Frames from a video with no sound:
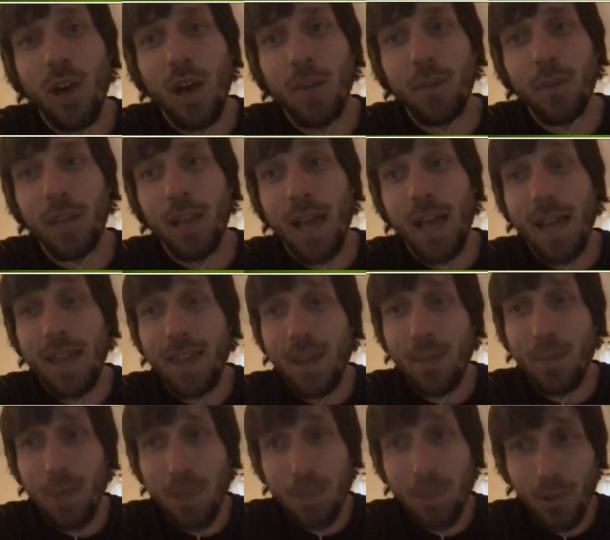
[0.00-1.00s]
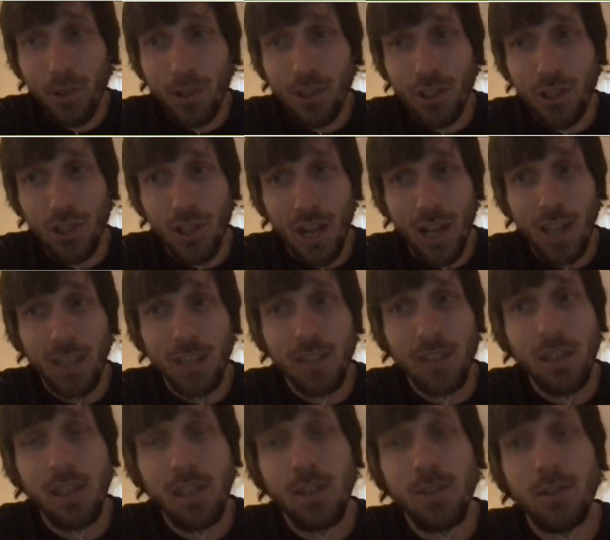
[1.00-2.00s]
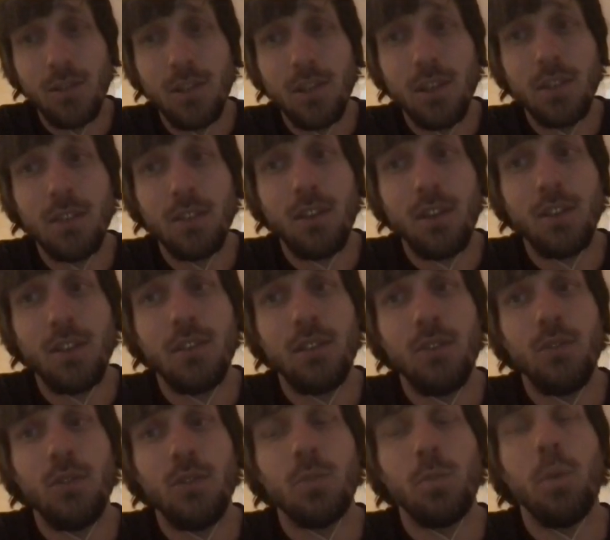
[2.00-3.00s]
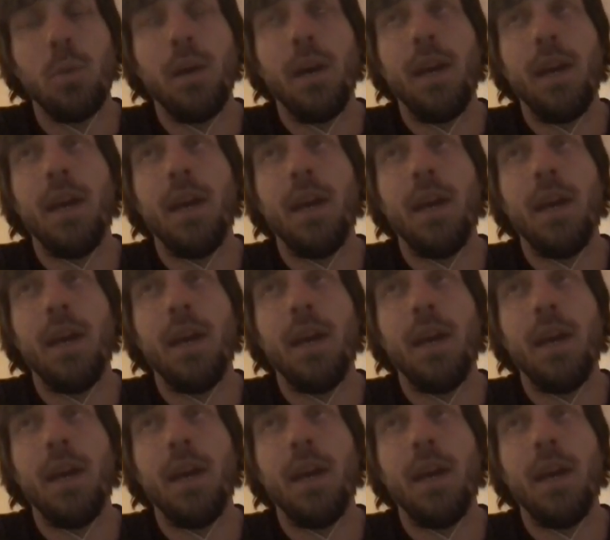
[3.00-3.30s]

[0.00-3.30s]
glad that people are trying to use these lawsuits, but